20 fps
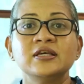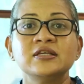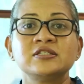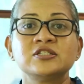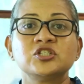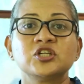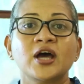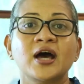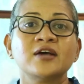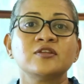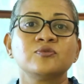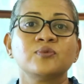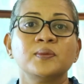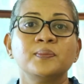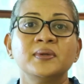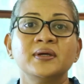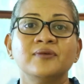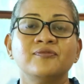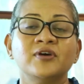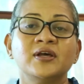These jars
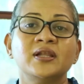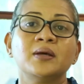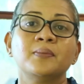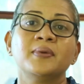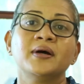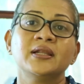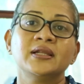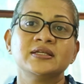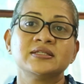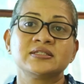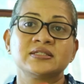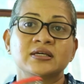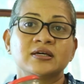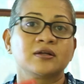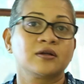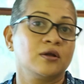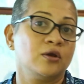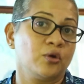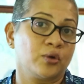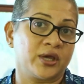will be available in
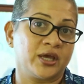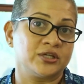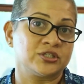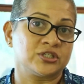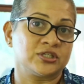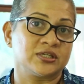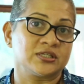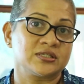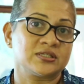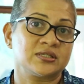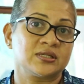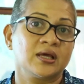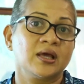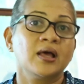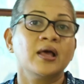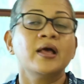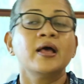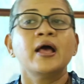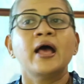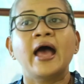certain locations.
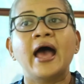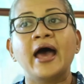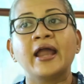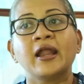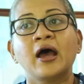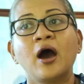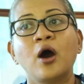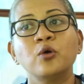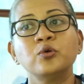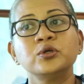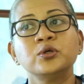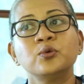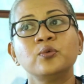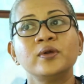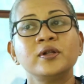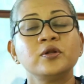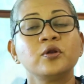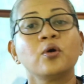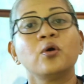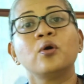And how you
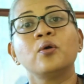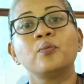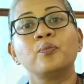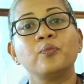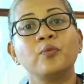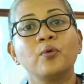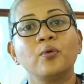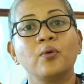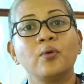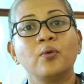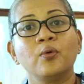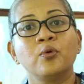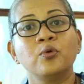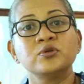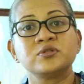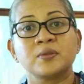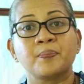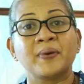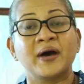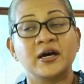will know
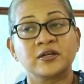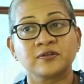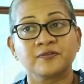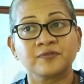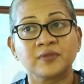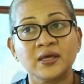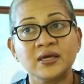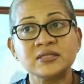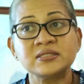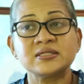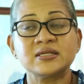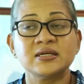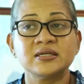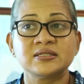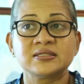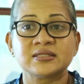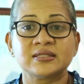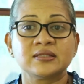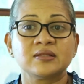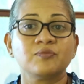who's a part of this
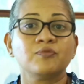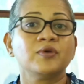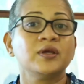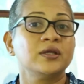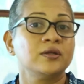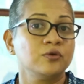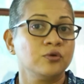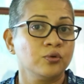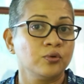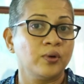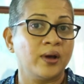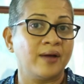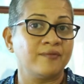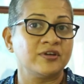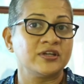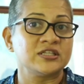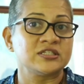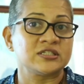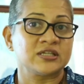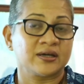is we do have
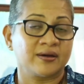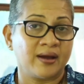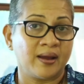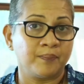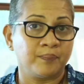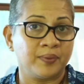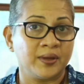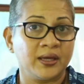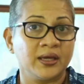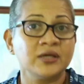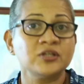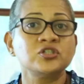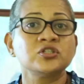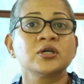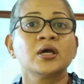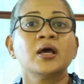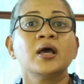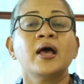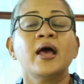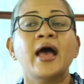an Instagram page
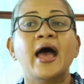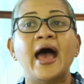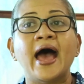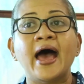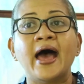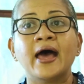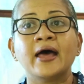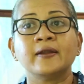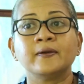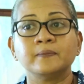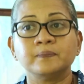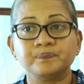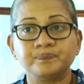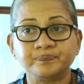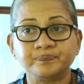and